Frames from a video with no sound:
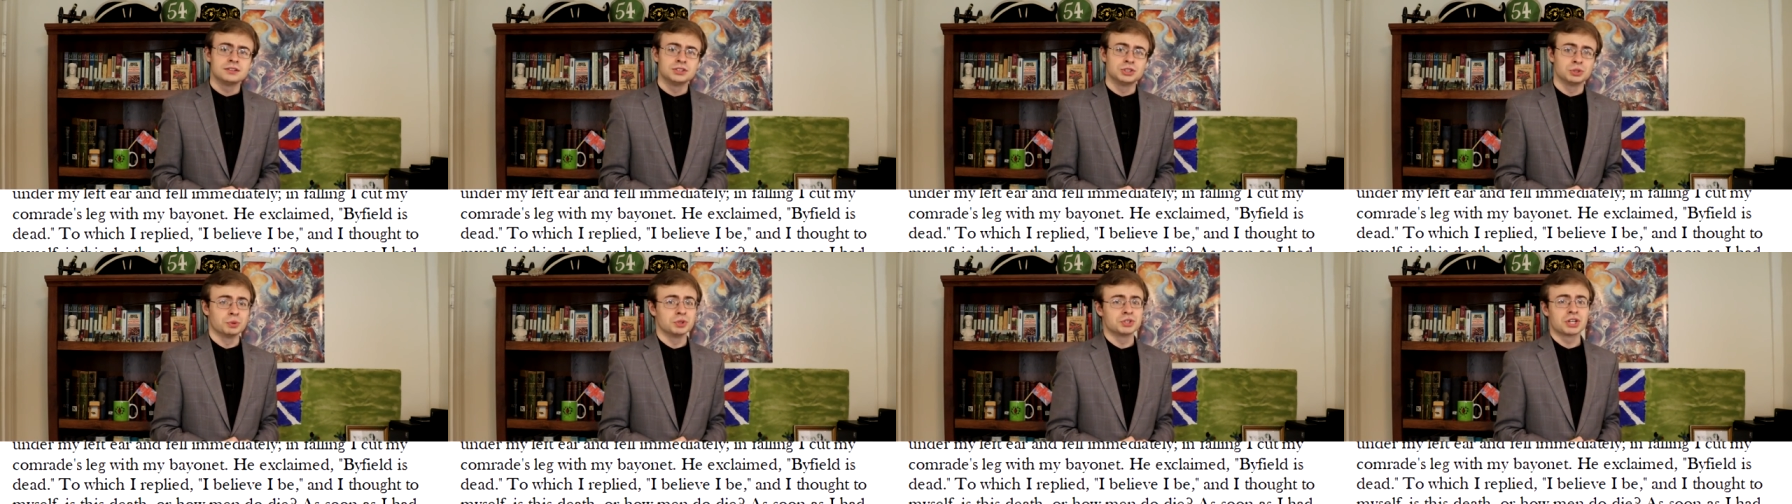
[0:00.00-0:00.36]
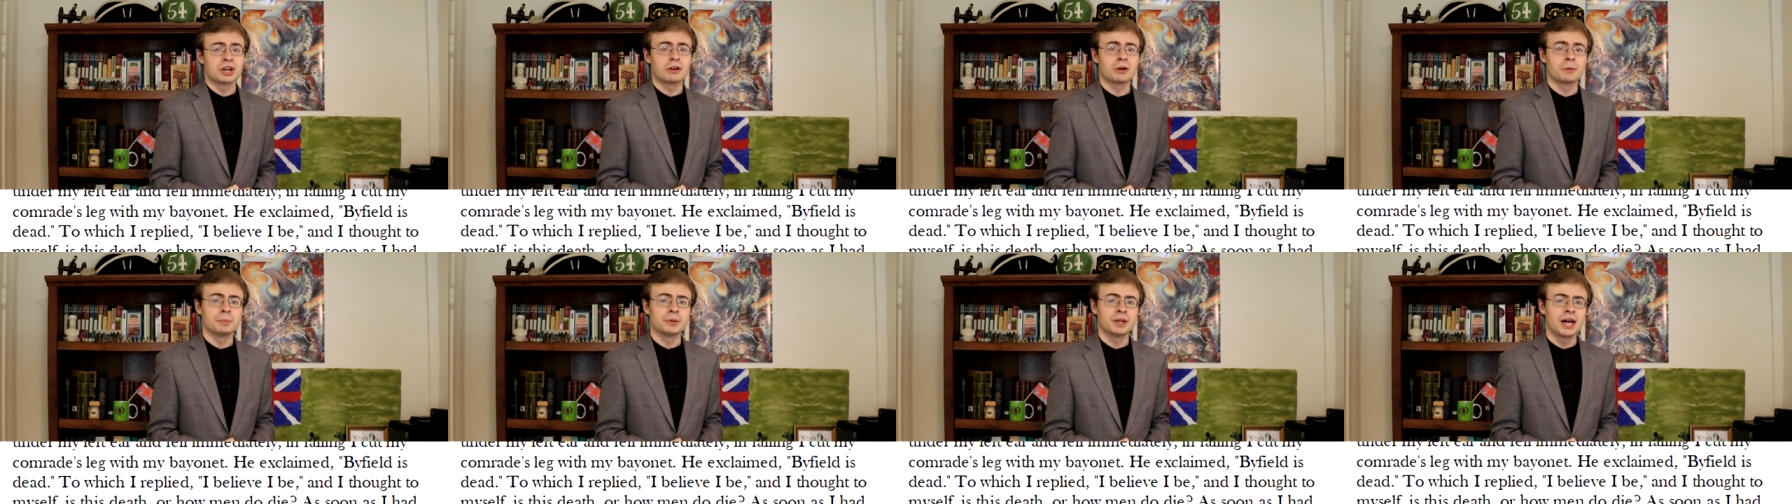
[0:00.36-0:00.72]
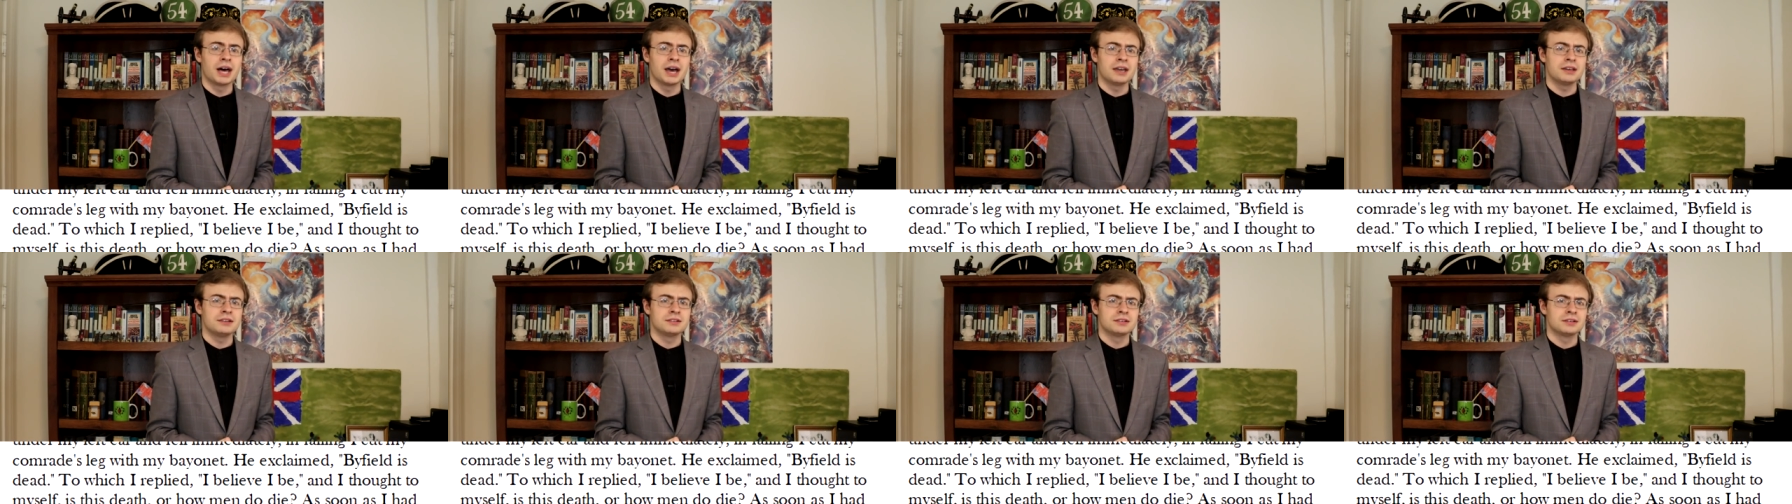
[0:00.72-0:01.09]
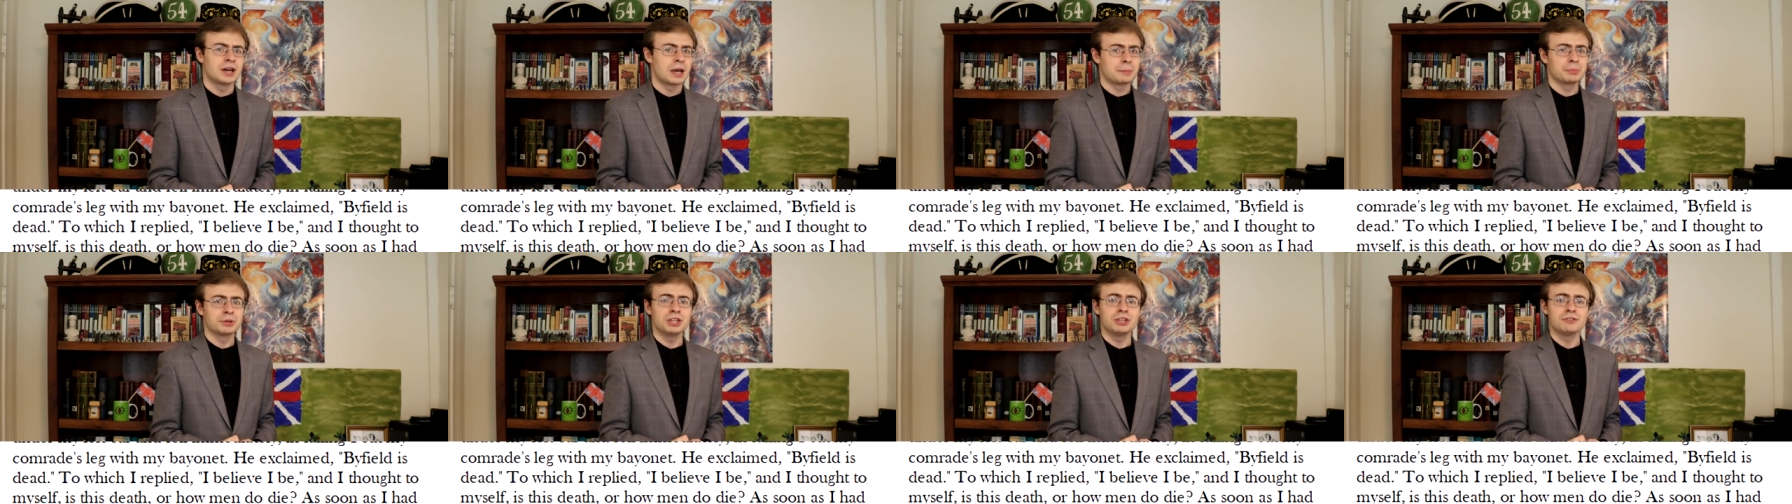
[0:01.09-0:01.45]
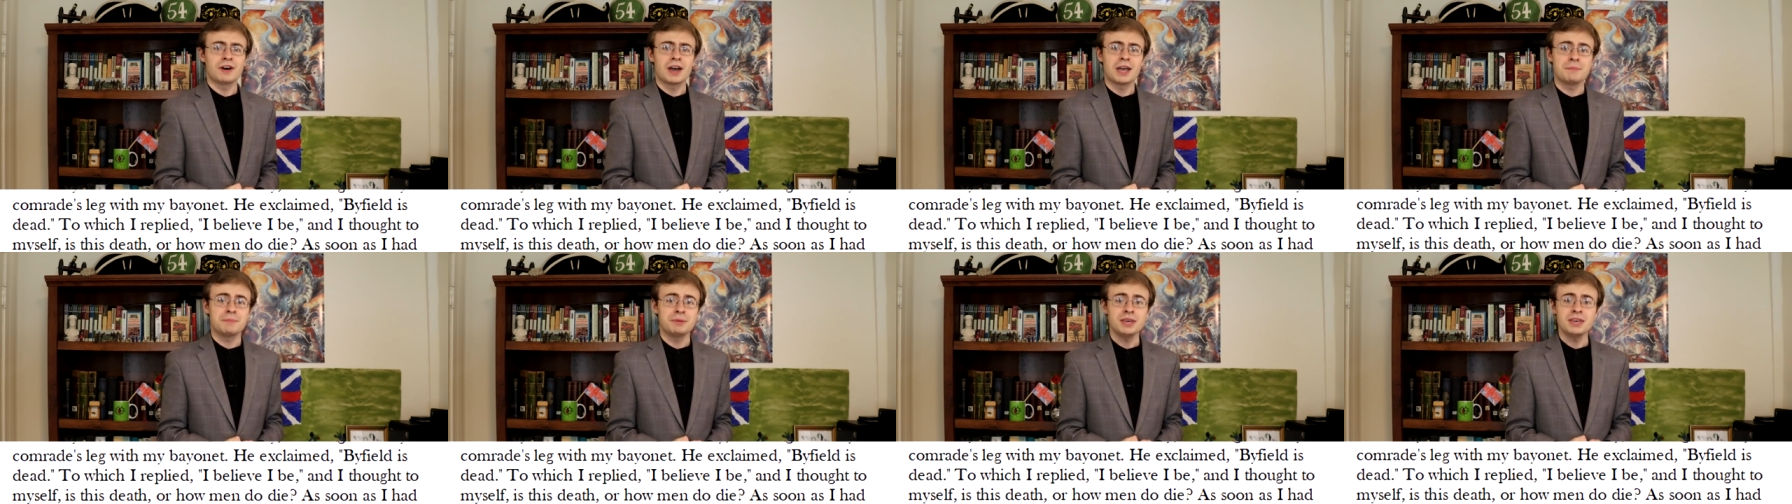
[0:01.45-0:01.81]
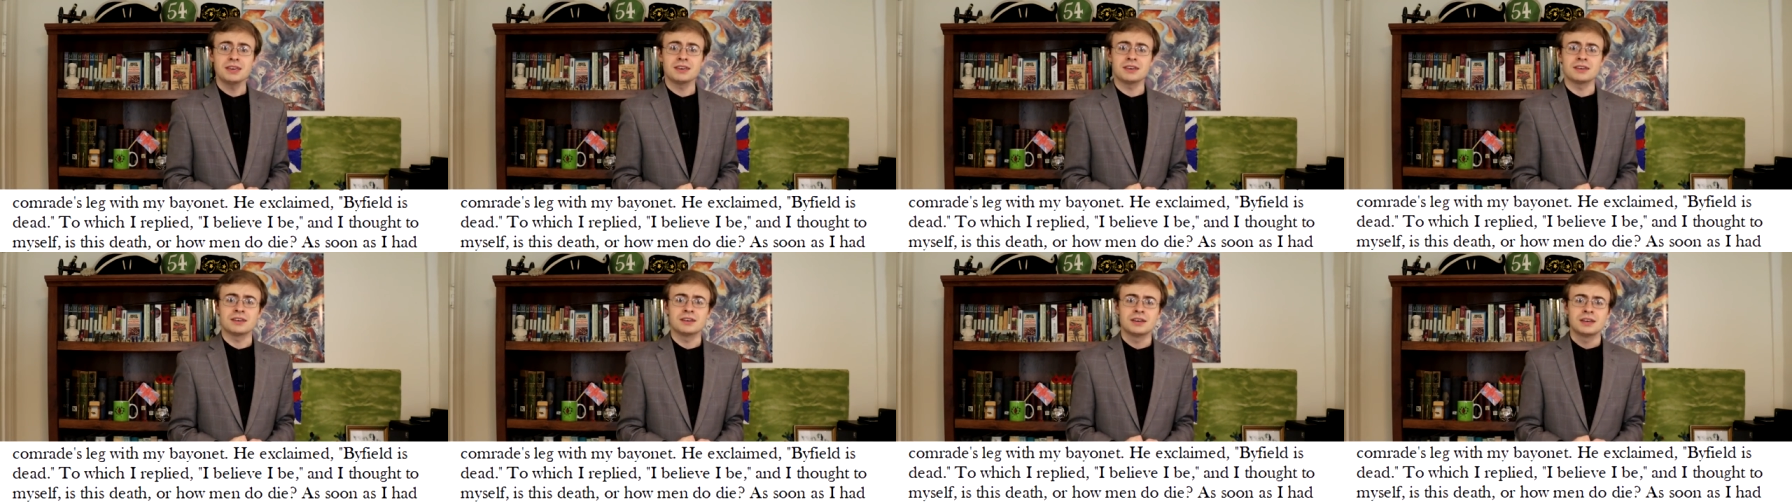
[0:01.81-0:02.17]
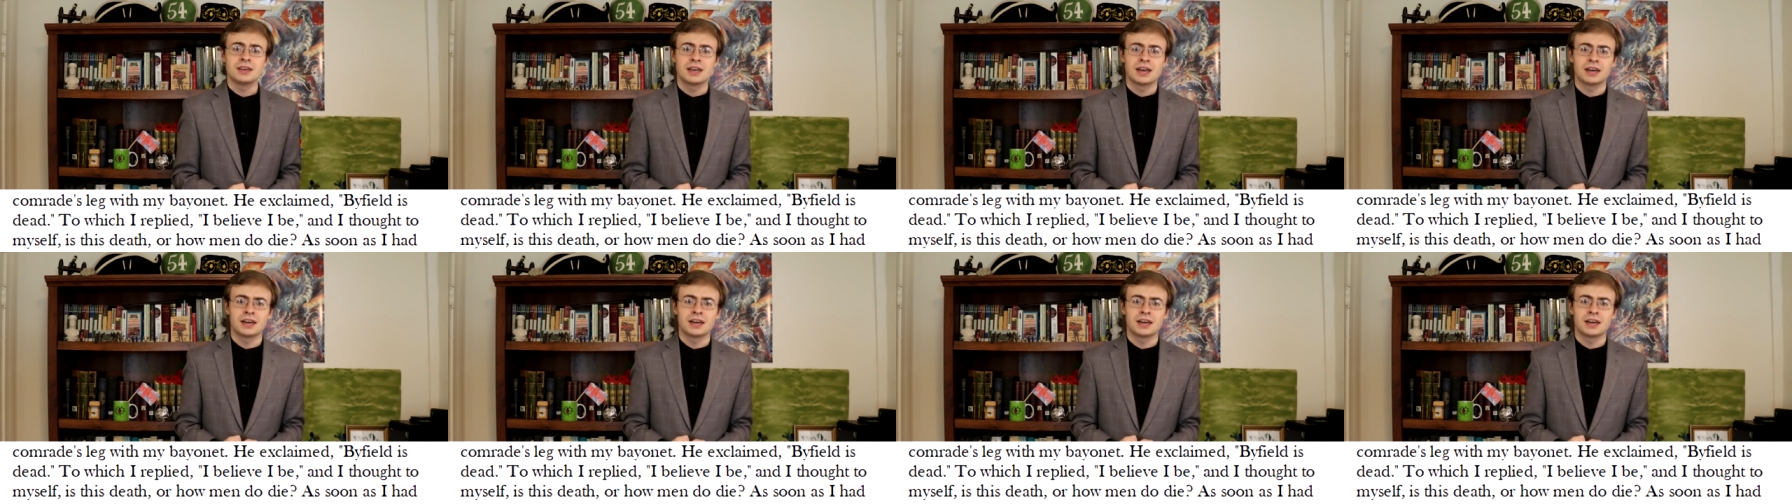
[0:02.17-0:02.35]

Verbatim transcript: To which I replied, I believe I be.